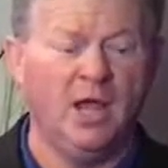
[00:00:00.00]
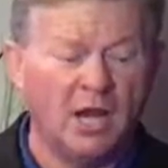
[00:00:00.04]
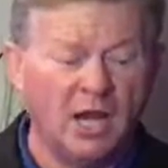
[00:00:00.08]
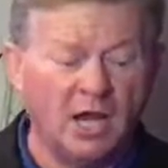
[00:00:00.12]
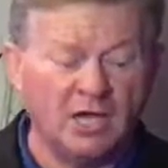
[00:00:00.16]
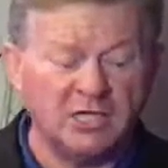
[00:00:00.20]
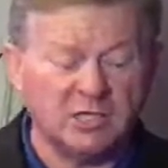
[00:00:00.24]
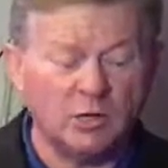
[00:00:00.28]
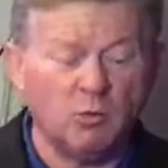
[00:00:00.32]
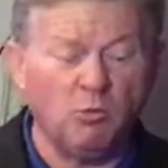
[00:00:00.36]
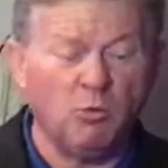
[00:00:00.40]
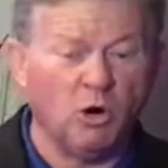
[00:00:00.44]

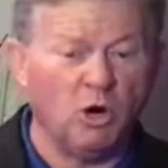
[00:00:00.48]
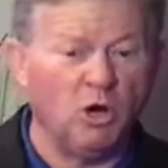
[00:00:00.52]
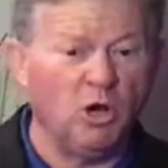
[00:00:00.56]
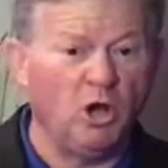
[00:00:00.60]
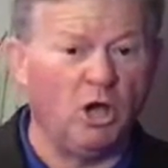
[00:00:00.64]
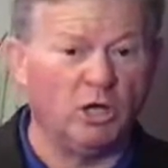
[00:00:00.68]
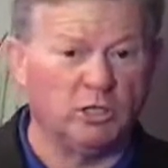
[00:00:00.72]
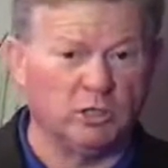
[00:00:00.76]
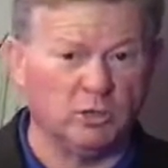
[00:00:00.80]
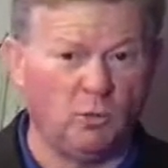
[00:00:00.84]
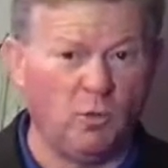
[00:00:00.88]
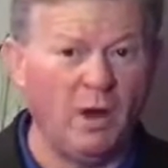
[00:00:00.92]
Now, somewhere
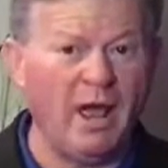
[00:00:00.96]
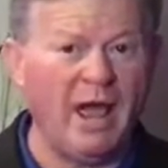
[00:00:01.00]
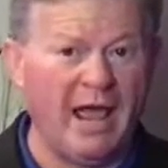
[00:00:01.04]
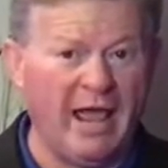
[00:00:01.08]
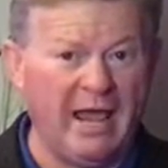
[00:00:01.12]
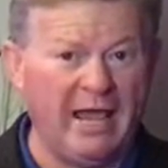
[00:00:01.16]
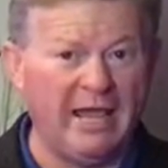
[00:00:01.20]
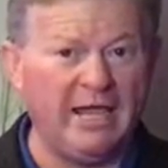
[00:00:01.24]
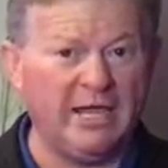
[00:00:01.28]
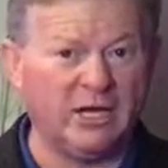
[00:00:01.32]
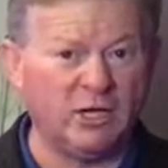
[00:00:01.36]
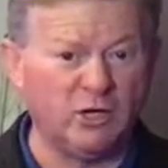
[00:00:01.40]
along the
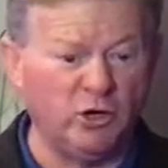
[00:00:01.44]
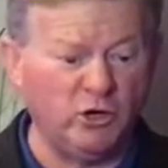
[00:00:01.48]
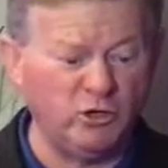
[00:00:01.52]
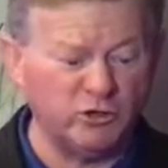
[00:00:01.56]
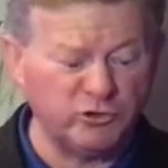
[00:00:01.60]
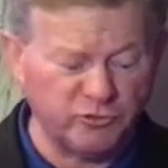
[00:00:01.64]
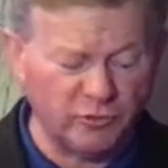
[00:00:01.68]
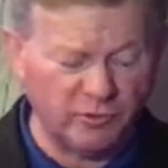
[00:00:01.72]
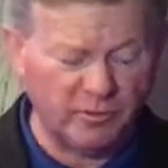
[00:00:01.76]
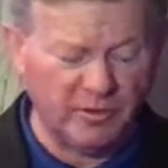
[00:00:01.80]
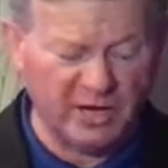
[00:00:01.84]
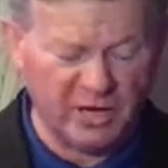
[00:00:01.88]
way, it
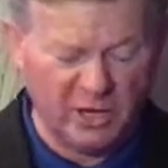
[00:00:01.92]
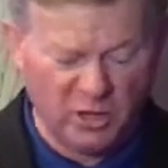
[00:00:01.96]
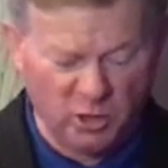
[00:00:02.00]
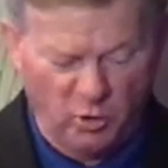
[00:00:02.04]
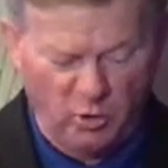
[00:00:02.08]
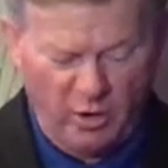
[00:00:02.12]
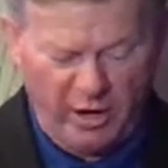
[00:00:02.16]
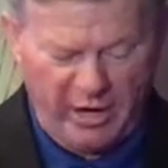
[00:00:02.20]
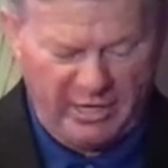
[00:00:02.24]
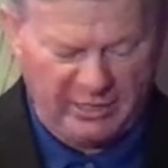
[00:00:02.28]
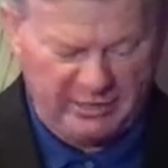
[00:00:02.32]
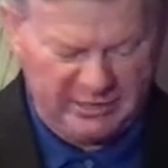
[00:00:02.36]
goes from an
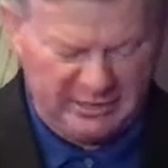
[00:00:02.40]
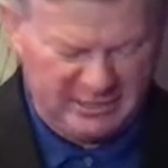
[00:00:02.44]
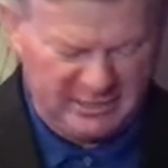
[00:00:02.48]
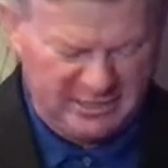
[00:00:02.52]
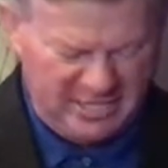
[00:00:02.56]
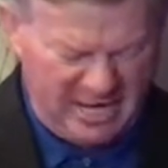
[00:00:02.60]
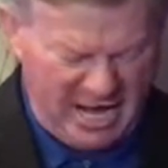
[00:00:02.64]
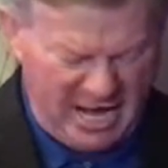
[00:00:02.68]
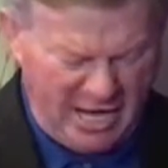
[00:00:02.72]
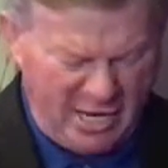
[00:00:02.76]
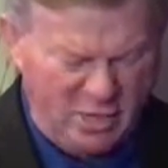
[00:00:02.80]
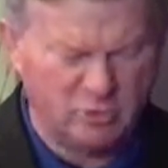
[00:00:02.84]
annoying
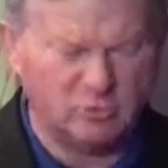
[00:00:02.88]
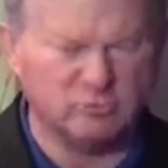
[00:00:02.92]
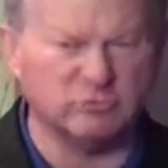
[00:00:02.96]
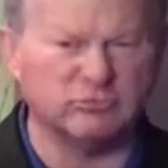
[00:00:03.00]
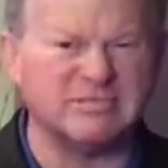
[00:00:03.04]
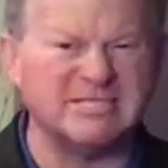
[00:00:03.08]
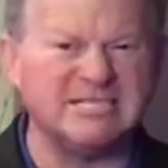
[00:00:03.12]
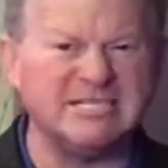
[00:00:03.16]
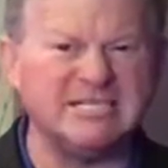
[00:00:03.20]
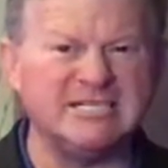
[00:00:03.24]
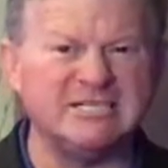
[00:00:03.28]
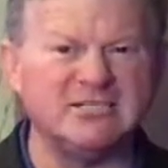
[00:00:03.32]
little, ow,
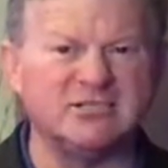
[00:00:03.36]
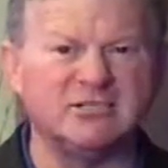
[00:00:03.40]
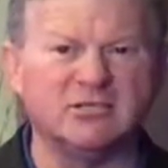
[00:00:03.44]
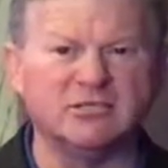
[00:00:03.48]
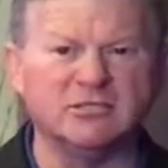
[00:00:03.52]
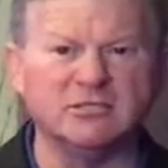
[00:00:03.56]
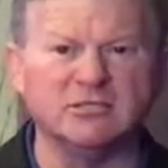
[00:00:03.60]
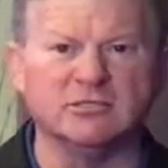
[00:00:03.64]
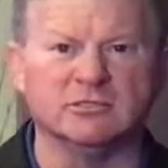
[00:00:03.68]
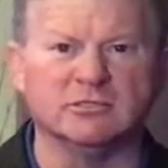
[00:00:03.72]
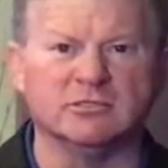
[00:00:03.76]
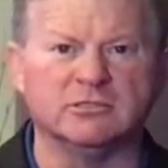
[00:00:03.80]
that
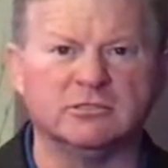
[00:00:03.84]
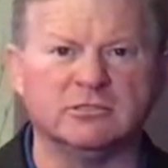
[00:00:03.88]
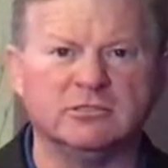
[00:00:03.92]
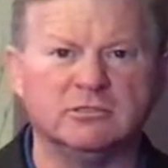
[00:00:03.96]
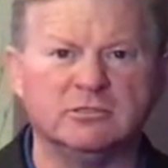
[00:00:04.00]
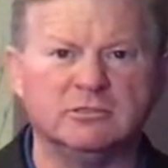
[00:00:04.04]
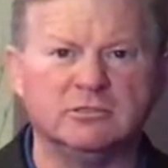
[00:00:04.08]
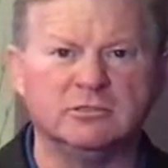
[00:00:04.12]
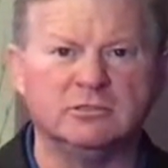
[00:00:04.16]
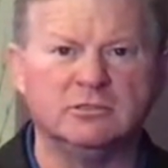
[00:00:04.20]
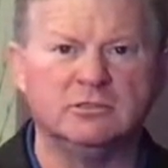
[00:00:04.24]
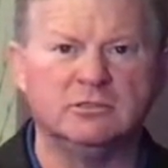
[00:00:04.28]
hurt,
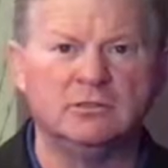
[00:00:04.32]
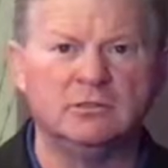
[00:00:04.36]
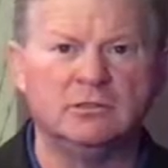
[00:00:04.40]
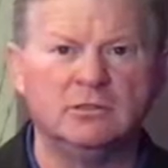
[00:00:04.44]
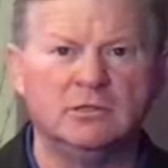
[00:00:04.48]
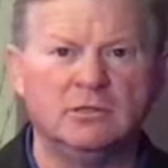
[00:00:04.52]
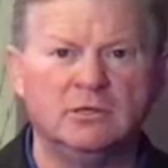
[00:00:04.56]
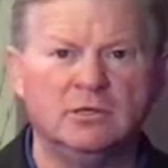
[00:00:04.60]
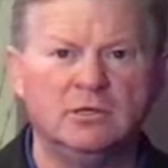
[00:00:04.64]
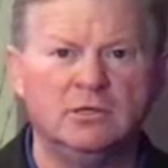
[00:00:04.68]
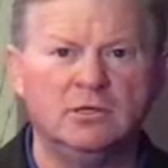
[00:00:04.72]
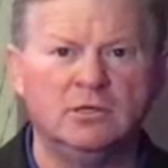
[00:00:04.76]

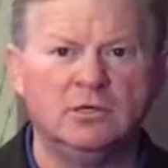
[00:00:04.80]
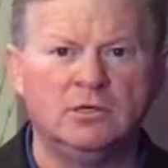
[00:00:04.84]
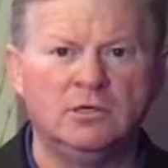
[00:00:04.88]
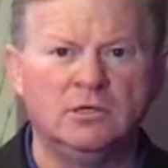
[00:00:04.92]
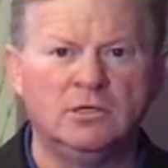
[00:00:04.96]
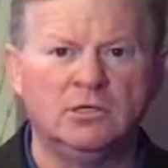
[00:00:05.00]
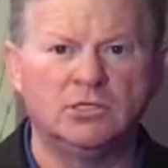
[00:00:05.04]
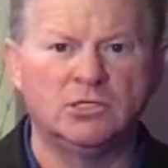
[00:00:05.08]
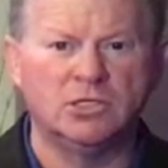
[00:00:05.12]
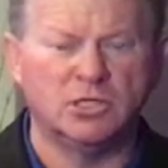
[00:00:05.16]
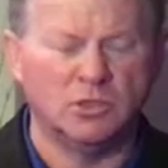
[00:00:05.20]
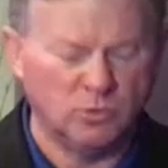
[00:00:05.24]

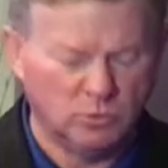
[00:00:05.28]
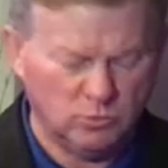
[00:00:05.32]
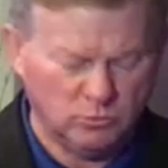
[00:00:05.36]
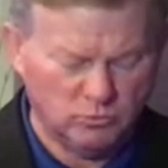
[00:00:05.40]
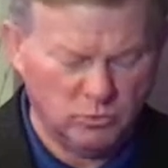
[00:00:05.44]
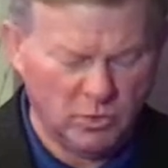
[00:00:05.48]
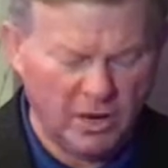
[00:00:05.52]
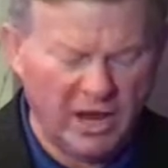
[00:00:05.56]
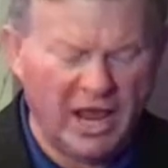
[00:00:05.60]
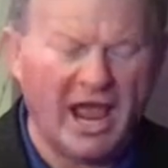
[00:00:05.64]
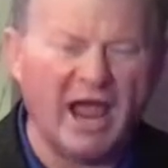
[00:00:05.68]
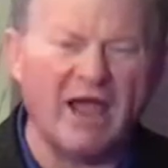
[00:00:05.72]
to
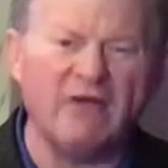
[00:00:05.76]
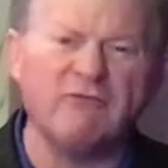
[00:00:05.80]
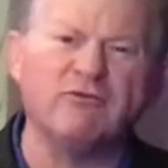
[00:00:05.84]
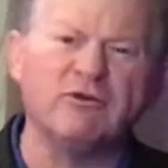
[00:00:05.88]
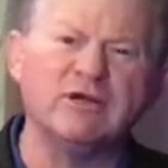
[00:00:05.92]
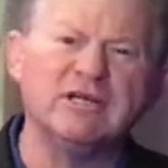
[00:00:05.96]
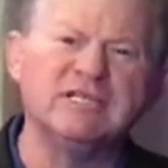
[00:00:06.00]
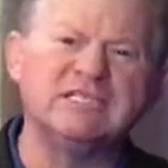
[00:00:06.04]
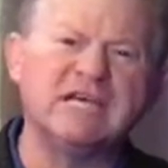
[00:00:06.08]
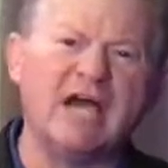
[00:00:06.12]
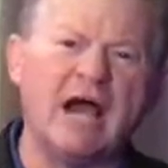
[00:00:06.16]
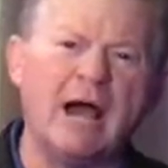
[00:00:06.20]

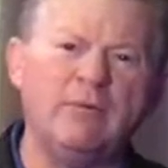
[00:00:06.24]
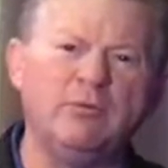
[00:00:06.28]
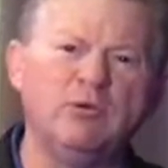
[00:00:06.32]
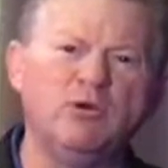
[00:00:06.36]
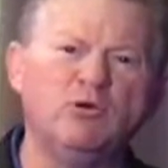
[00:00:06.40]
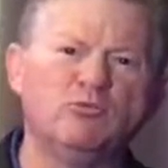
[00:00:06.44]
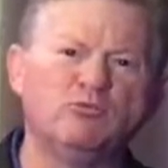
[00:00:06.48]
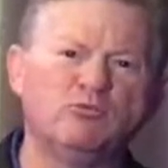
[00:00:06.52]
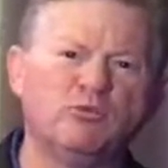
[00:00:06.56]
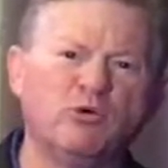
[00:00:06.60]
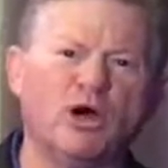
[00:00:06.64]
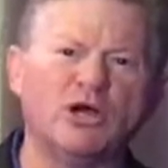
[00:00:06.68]
every time
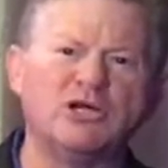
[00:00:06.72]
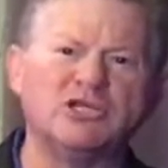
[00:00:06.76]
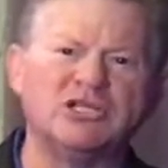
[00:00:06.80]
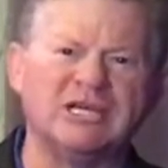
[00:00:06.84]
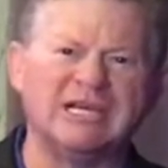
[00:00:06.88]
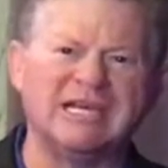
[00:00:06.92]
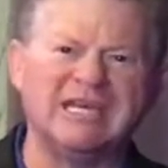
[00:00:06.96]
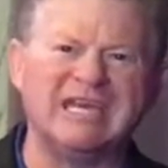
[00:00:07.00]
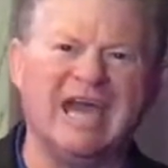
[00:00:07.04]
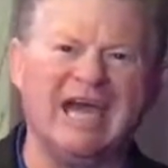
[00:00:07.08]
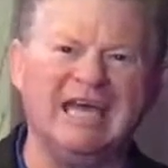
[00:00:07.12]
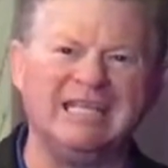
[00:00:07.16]
you brush
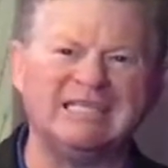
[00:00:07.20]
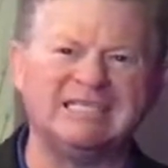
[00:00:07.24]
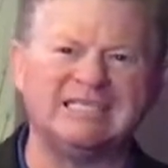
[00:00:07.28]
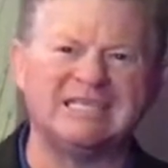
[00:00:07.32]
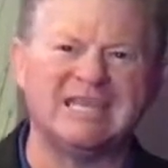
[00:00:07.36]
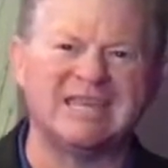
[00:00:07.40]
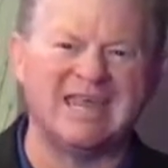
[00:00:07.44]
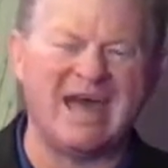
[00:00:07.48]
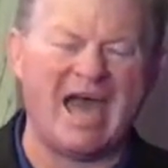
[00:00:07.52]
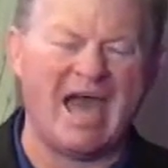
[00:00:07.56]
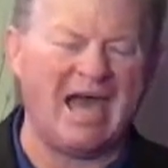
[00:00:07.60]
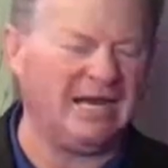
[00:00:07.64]

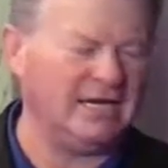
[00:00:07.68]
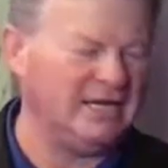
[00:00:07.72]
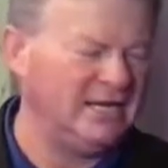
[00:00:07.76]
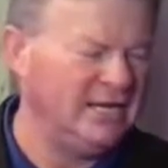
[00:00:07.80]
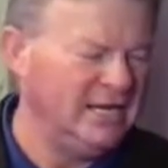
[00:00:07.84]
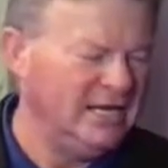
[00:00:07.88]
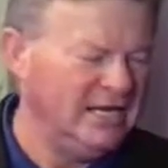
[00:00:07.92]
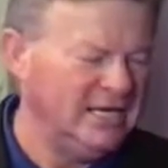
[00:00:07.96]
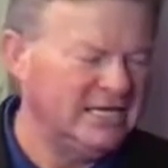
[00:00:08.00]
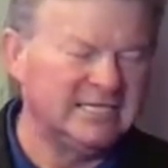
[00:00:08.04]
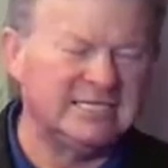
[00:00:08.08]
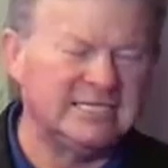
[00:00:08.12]
against that
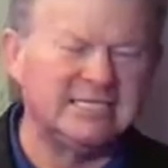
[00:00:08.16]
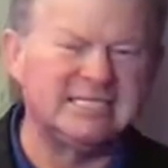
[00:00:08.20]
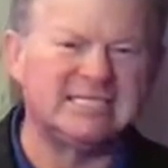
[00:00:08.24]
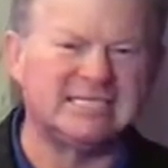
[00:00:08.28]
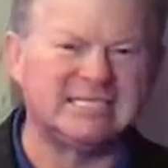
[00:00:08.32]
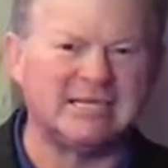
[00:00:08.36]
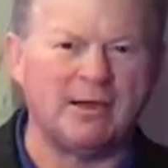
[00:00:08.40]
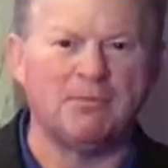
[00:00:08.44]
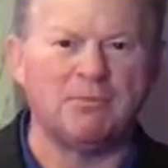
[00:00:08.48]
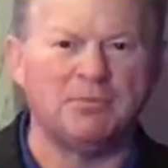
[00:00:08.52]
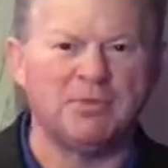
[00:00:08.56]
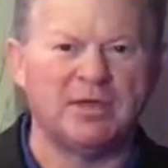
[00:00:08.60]

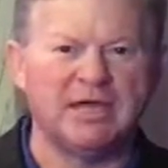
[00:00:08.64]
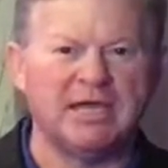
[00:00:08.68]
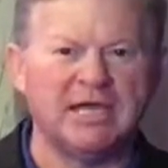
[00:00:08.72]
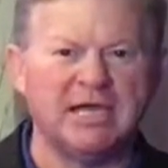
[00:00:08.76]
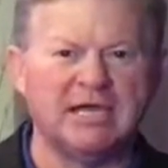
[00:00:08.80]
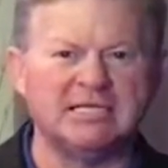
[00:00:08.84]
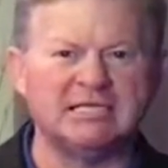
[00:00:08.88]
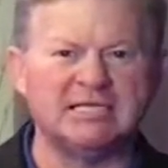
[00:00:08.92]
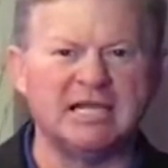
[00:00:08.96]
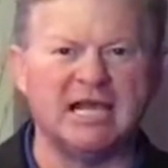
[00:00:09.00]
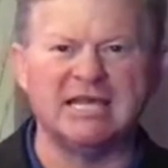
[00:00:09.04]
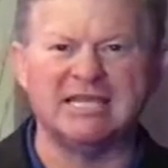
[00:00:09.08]
something,
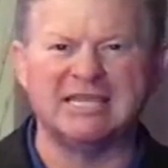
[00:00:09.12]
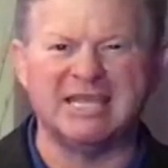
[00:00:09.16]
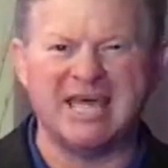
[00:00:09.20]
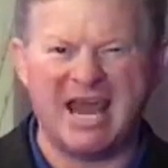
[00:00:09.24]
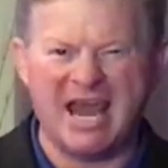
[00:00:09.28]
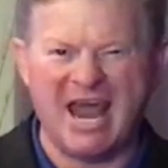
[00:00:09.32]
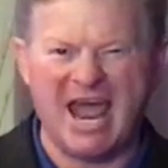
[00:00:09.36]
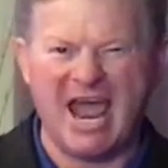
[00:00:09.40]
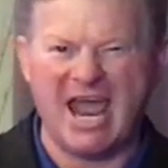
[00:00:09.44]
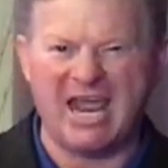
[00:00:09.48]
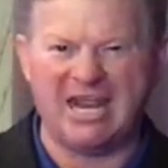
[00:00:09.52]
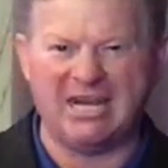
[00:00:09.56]
it's like
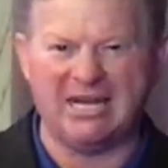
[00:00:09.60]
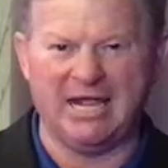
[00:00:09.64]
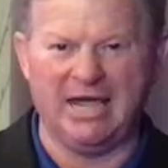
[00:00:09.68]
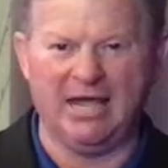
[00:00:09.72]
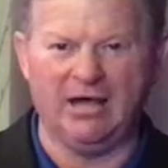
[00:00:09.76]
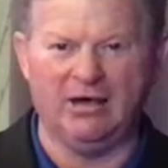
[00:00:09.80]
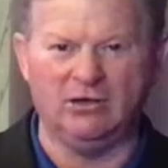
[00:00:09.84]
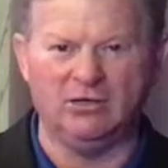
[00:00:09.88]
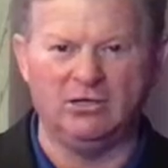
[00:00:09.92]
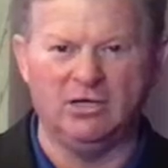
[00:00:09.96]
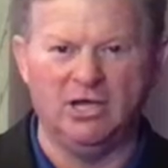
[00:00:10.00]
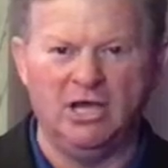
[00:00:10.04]
that
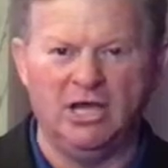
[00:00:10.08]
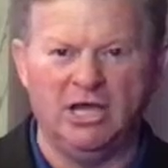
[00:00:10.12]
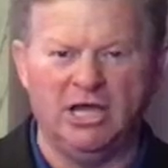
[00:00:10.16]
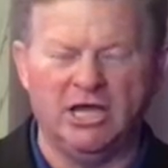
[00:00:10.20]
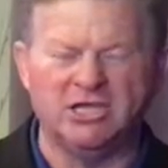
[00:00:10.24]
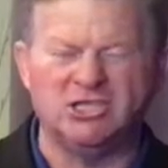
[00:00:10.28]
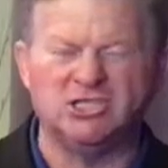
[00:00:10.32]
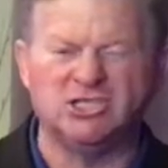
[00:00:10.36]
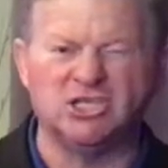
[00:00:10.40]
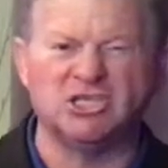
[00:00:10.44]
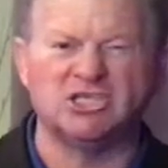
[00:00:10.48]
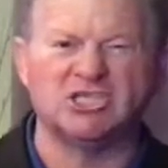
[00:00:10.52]
hangnail.
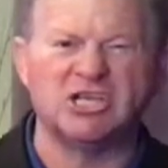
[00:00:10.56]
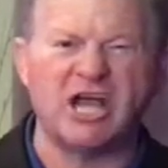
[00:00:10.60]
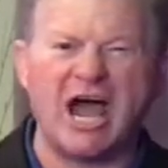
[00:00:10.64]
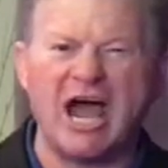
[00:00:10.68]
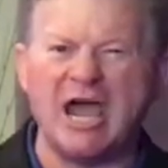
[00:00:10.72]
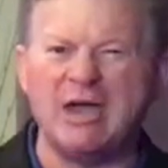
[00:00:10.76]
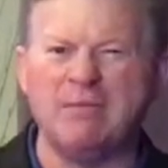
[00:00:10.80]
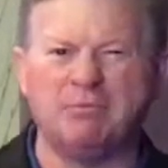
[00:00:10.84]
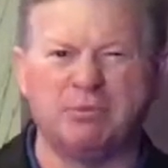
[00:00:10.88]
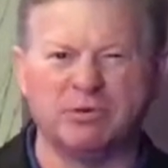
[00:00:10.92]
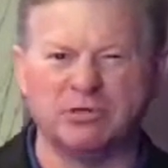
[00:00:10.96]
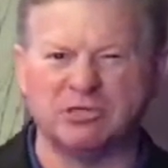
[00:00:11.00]
It's just
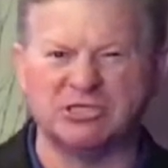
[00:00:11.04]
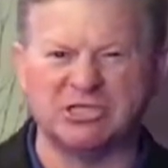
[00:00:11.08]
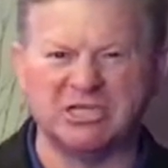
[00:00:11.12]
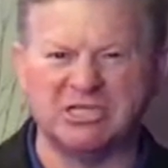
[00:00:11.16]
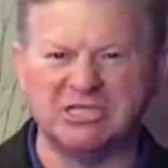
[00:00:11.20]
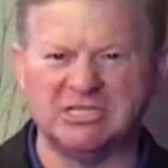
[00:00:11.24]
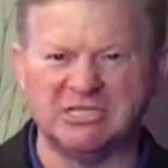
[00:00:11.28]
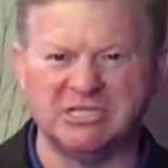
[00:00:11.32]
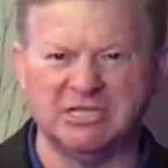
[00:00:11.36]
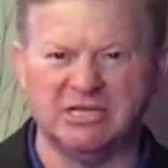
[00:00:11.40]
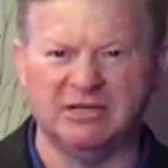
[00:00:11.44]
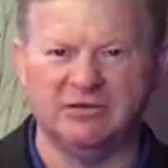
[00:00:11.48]

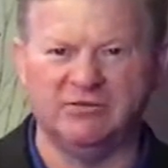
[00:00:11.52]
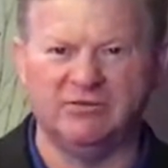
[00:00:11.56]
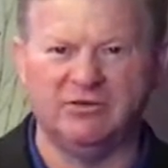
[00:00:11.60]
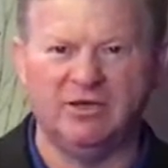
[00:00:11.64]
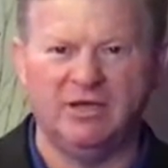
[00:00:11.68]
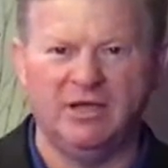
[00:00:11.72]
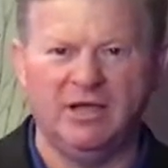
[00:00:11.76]
hypersensitive.